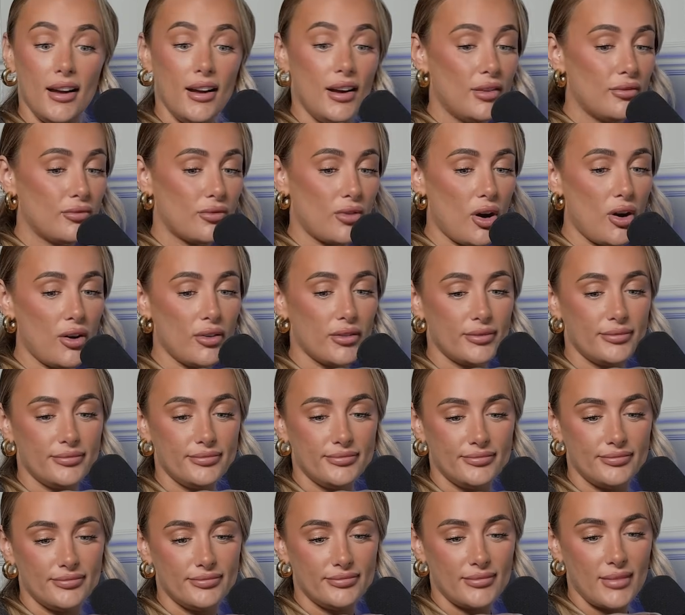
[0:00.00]
Wrong.
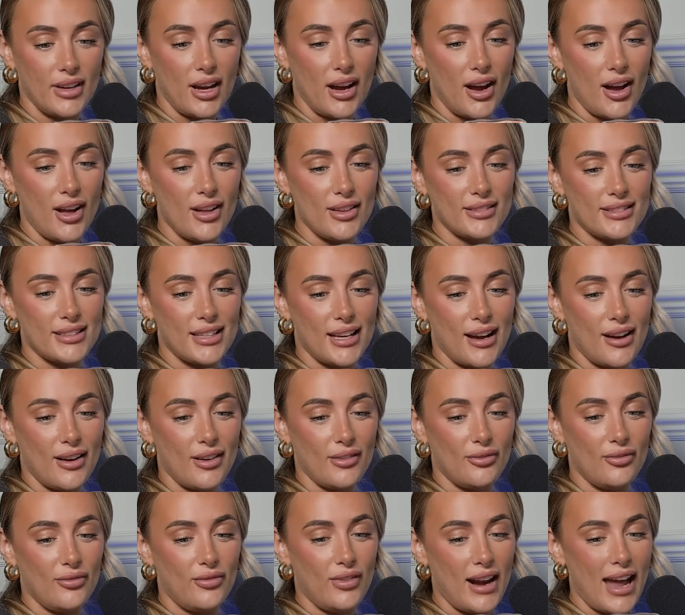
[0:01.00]
Answer,
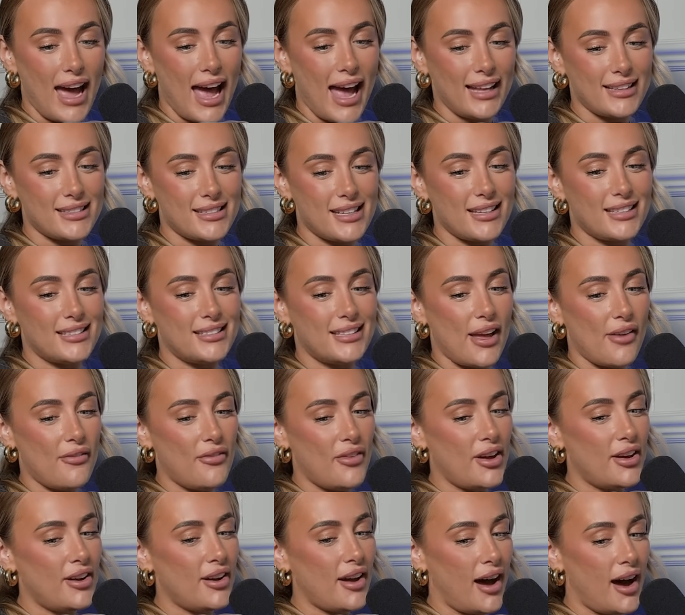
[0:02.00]
flat
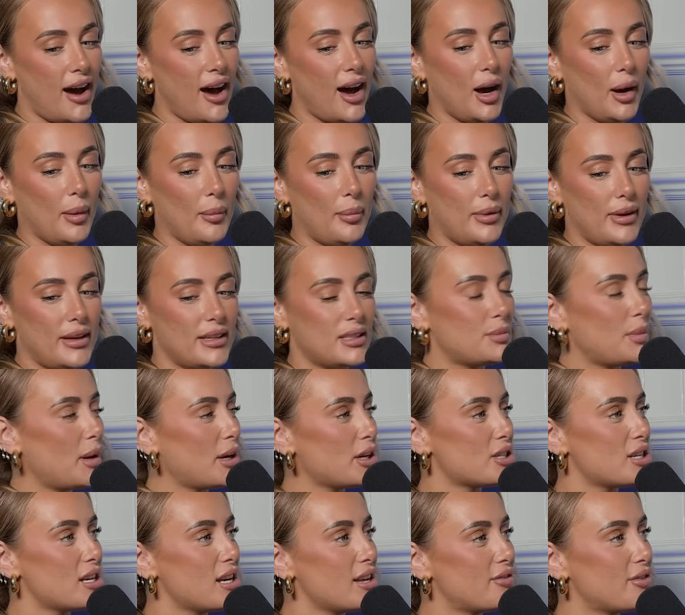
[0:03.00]
7 up,
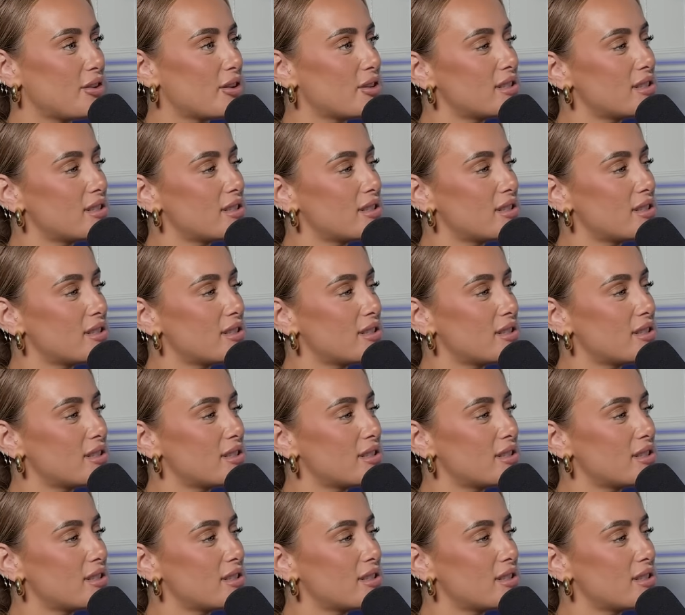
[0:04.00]
especially if you're